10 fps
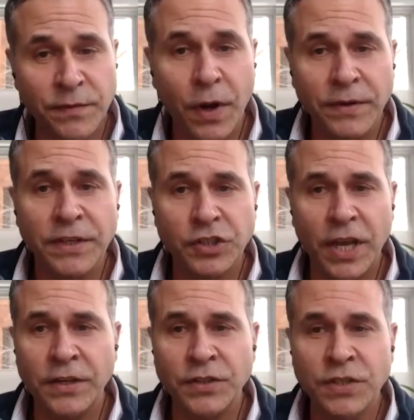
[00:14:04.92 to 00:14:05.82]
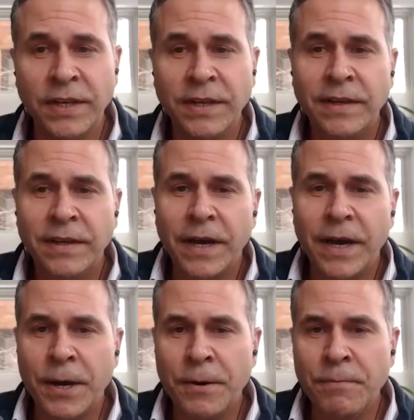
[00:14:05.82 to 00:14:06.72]
evolve and change
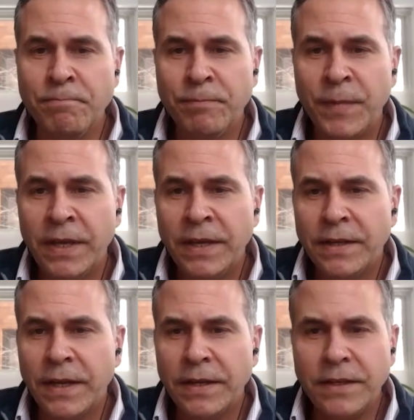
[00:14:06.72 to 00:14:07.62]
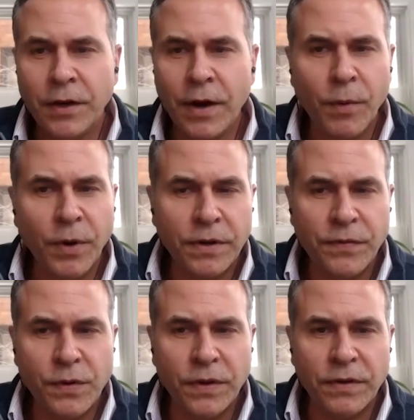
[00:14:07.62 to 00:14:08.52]
um, you know, I wondered
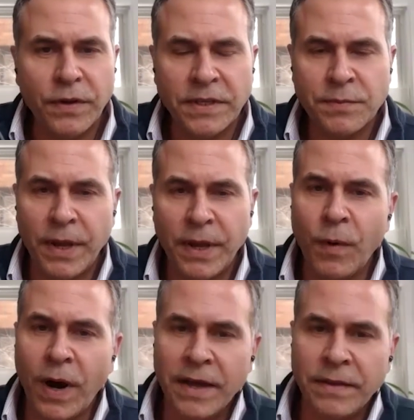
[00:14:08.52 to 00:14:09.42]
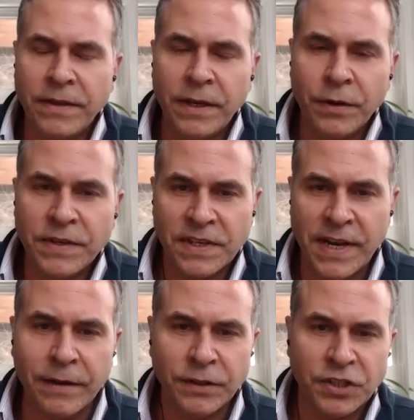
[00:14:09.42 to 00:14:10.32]
if you could explain why, you know, this
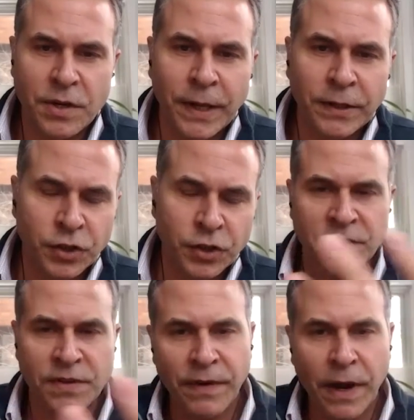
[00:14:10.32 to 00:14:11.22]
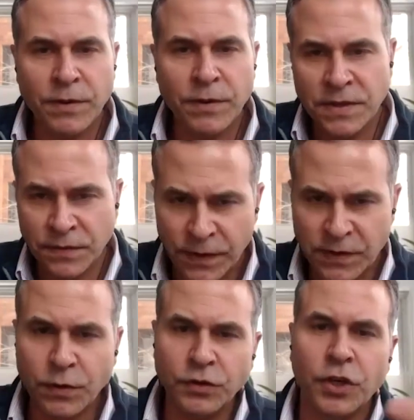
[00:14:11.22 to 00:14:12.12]
analogy about germs and viruses,
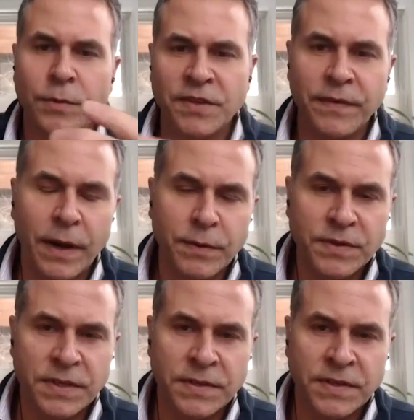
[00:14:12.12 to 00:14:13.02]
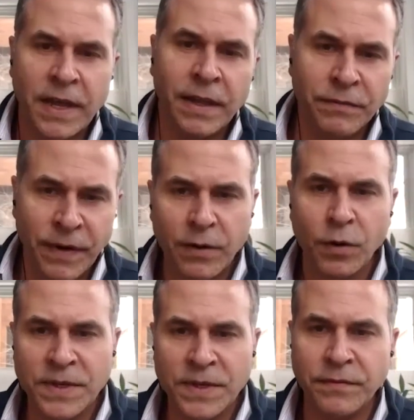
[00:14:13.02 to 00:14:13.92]
physical germs and viruses, and then
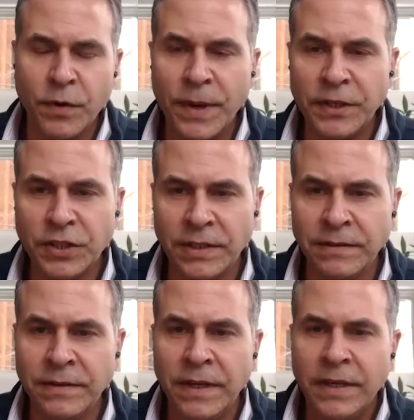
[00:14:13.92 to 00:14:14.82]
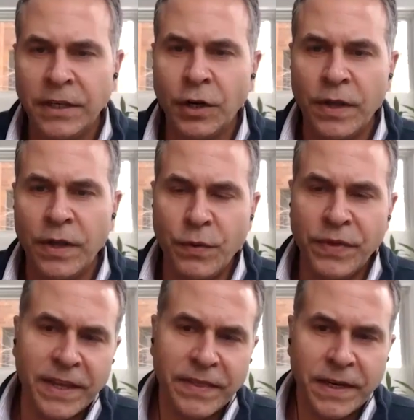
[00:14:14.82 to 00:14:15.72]
viral misinformation, you know, if you
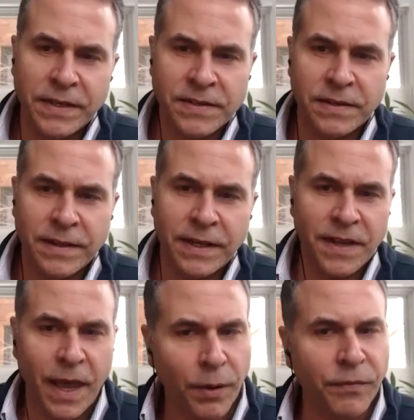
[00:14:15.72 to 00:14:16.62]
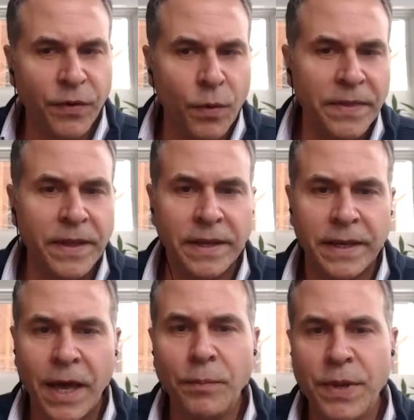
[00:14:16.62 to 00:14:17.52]
think that is, that's a helpful one that
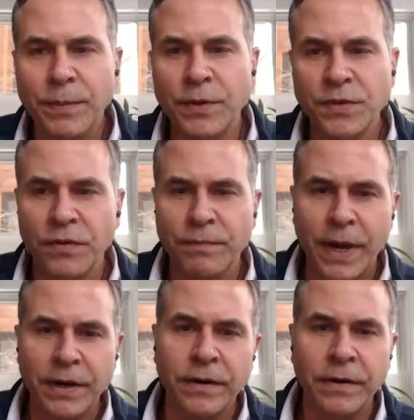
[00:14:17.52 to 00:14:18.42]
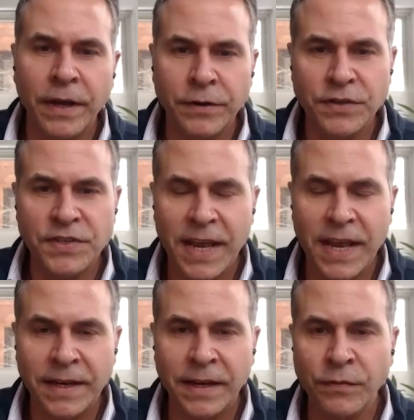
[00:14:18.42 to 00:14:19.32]
can help people sort of better
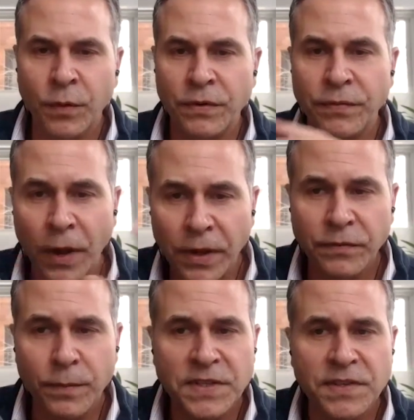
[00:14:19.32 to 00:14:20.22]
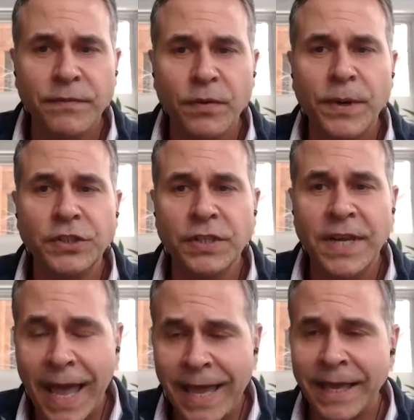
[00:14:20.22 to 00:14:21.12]
understand and avoid falling for misinformation
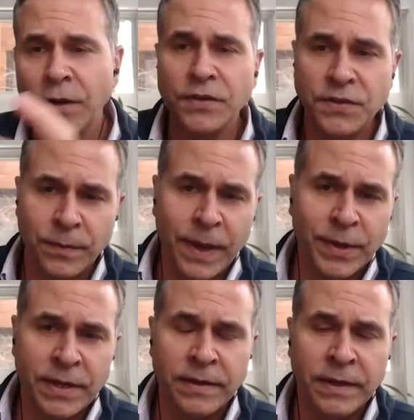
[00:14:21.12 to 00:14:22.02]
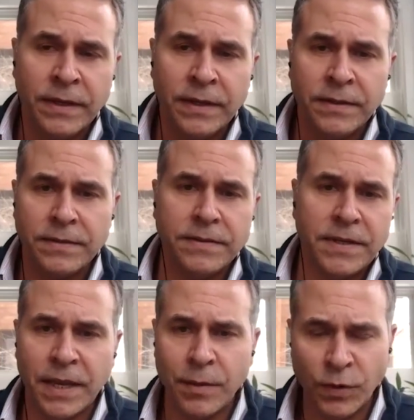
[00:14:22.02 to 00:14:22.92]
and also maybe
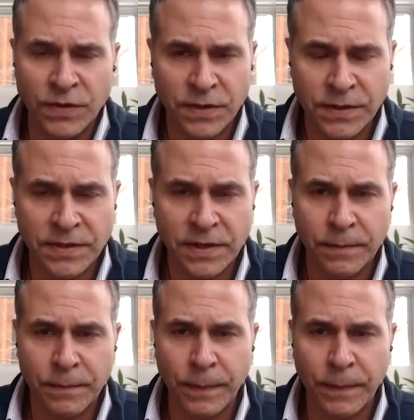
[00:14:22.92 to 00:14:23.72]
take it more seriously.